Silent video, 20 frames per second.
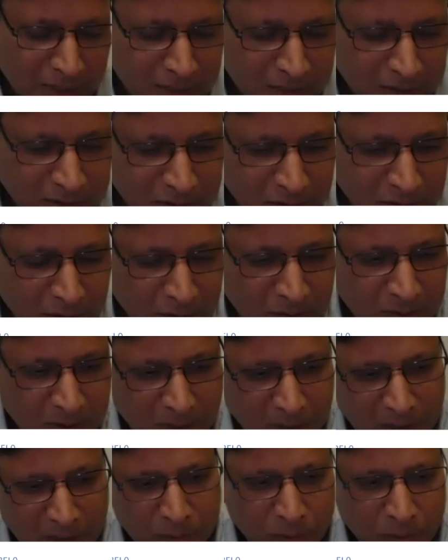
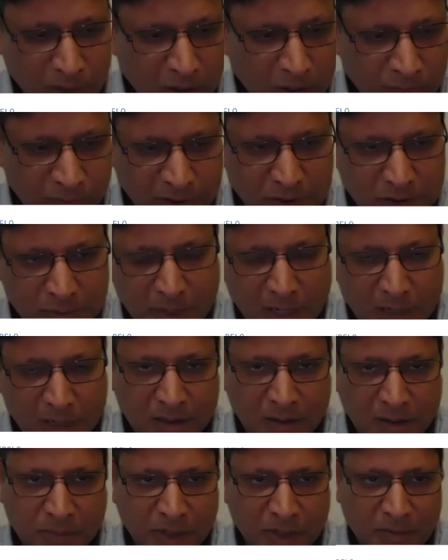So we are a venture-backed
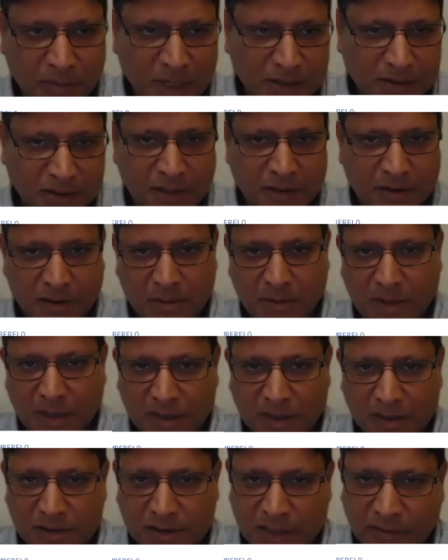company based here
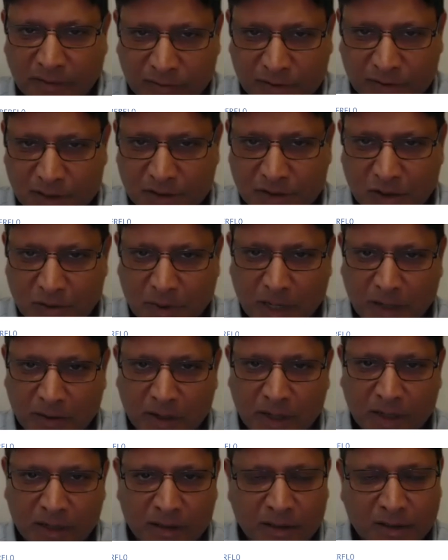in San Francisco Bay
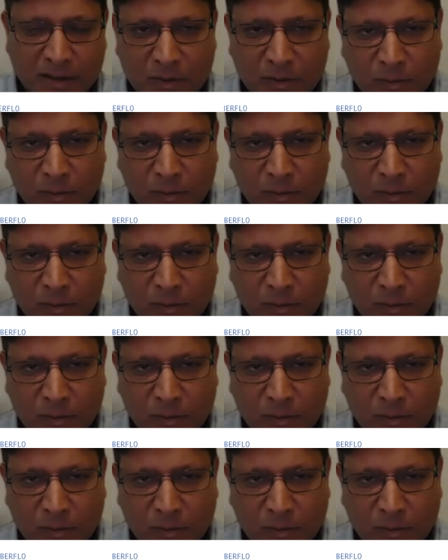Area.